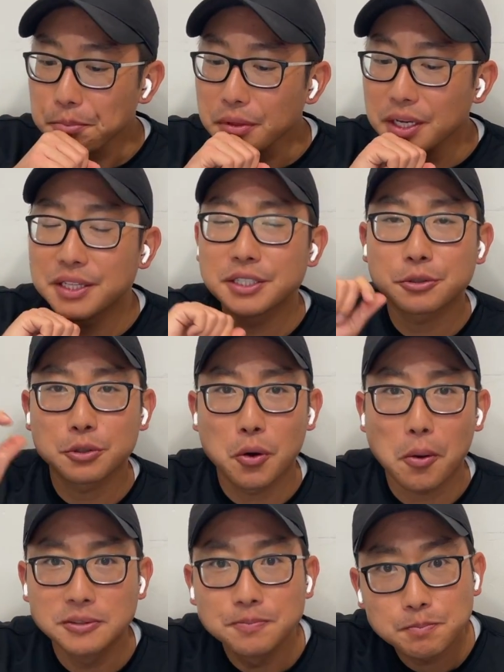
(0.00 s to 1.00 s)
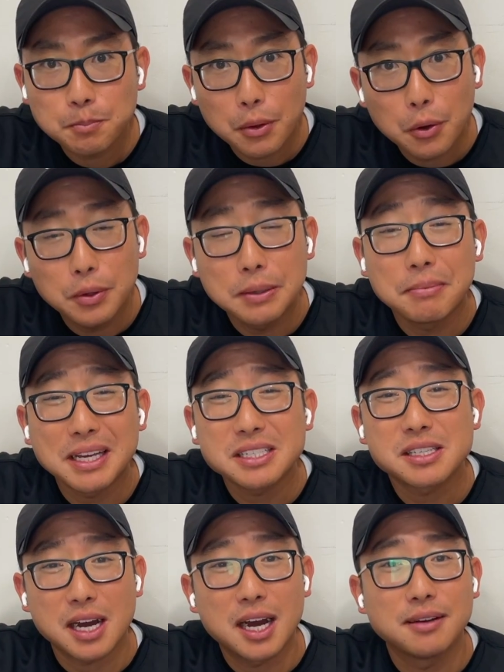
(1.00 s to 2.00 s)
in this talk, we make
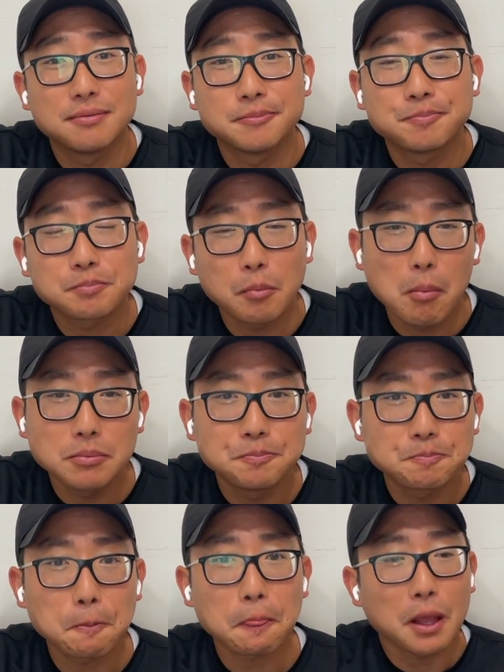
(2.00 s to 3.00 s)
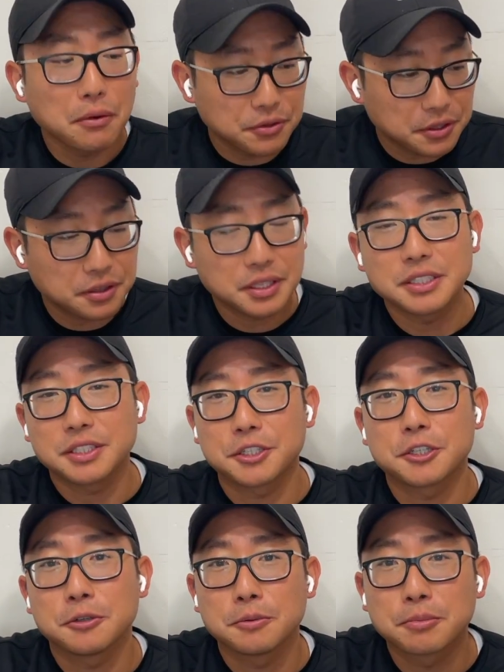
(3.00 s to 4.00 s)
time for the things
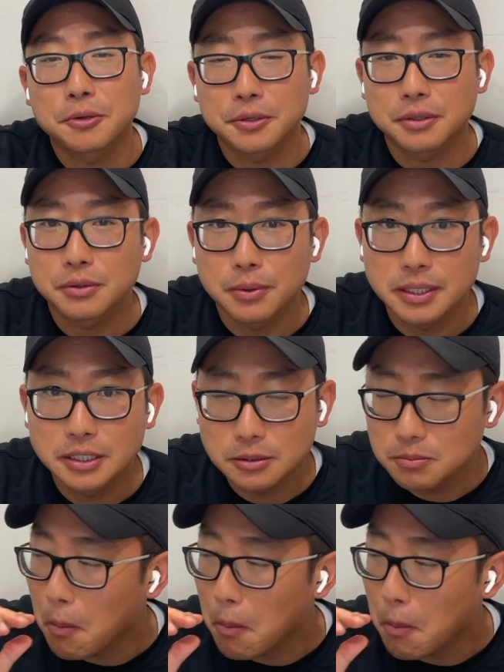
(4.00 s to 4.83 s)
that are important to us.